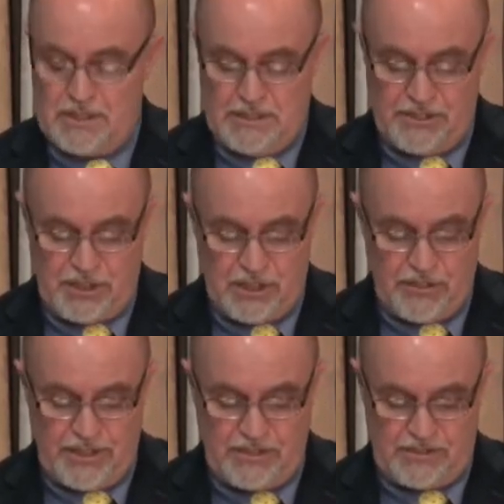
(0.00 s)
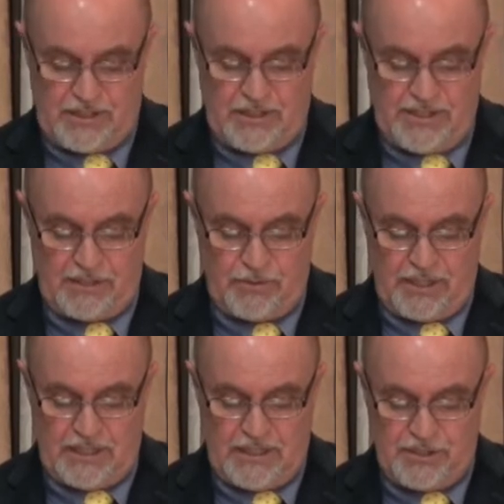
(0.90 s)
lunch and learnings or
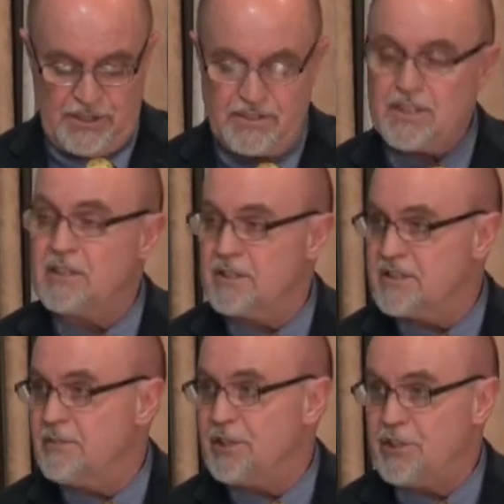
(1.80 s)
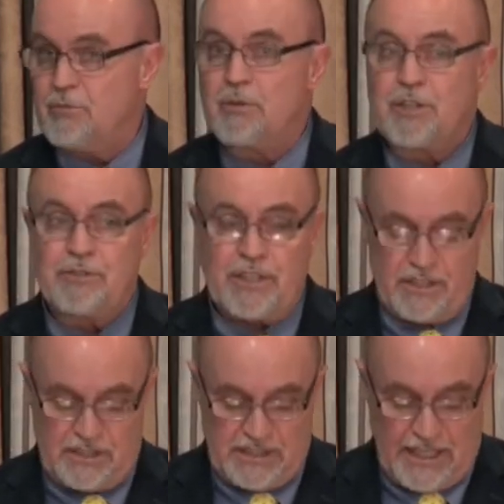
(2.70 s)
networking luncheons are similar to what we're doing
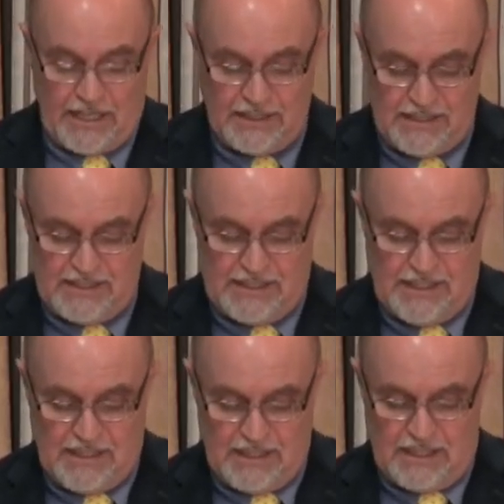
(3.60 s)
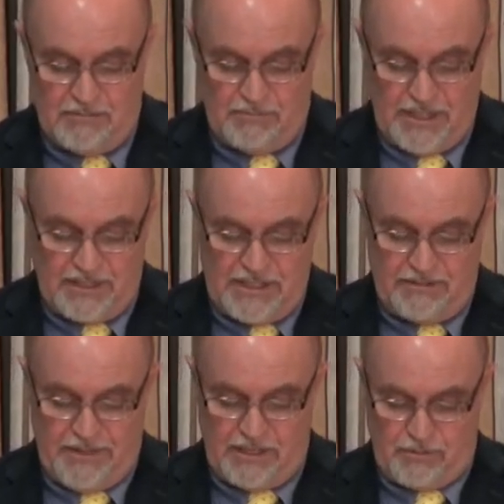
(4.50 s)
here today. A monthly
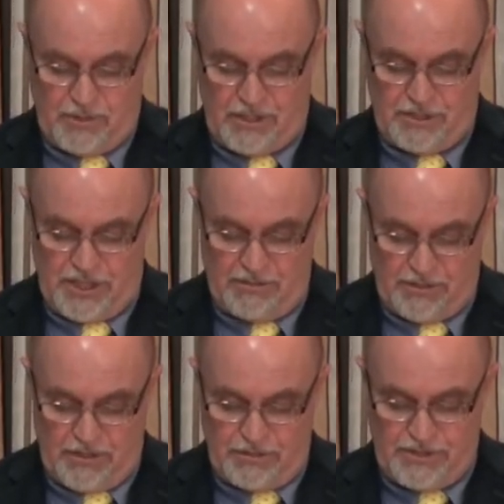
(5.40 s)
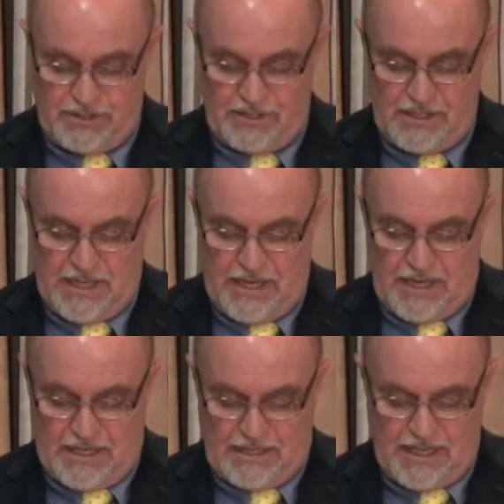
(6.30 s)
event where Chamber hosted
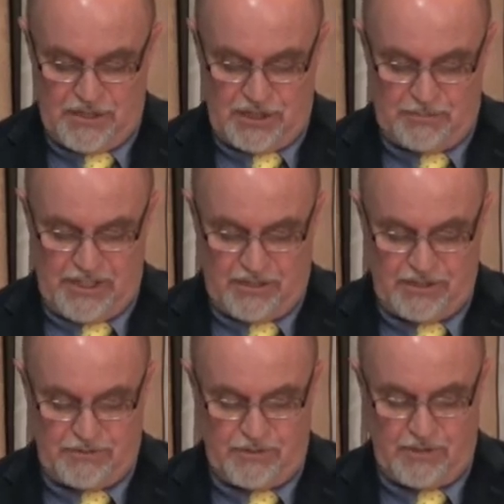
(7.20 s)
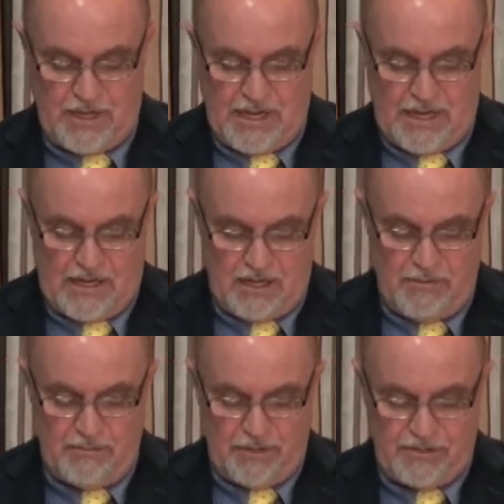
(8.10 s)
engaging speakers for our
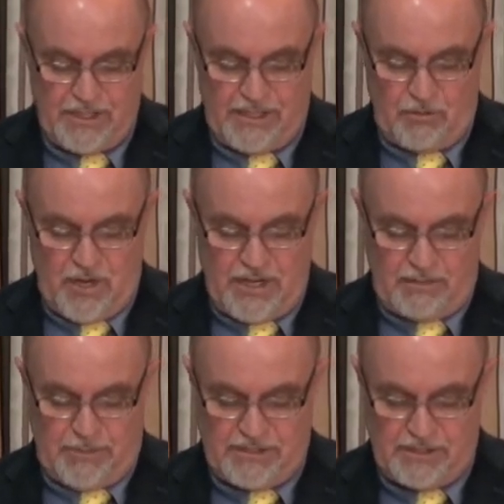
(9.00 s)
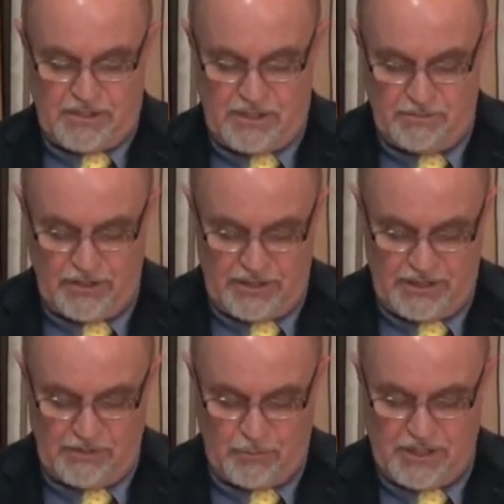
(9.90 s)
members and the wider business
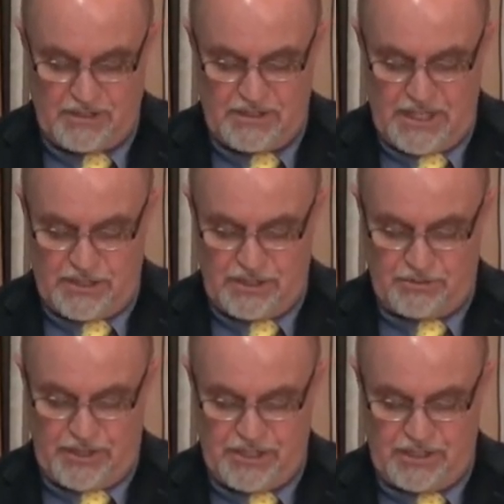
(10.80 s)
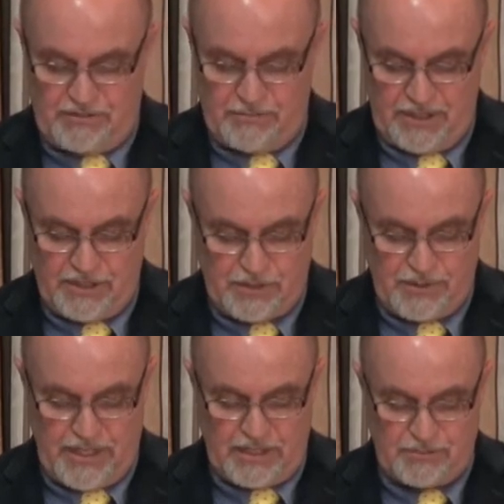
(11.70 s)
community. Presentations ranging from
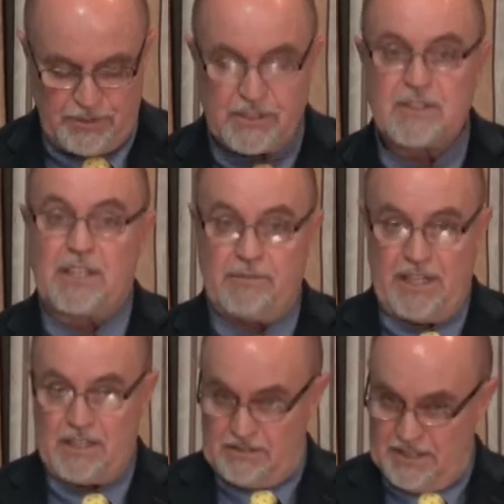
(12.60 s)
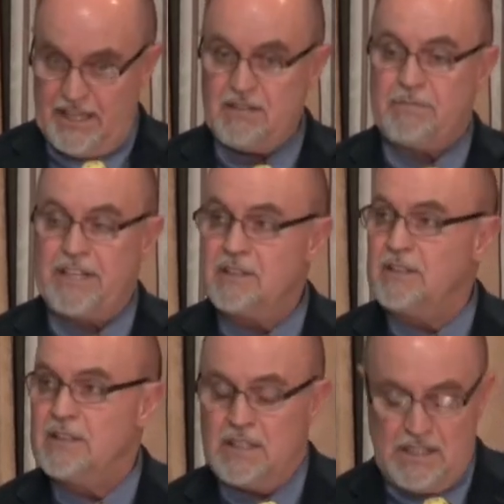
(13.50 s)
industry experts like we had today. Michael,
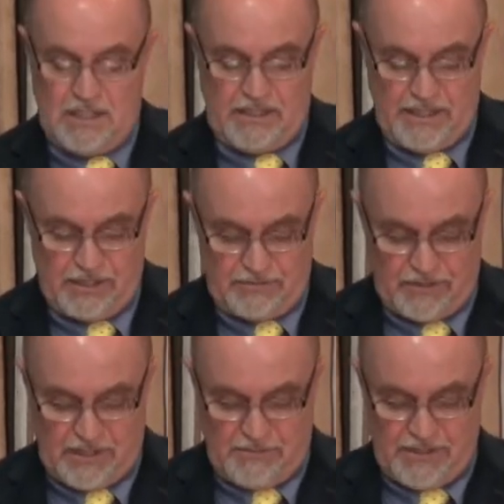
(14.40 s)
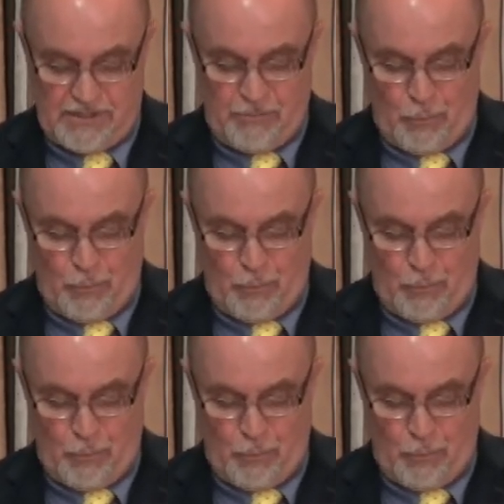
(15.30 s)
thank you for coming.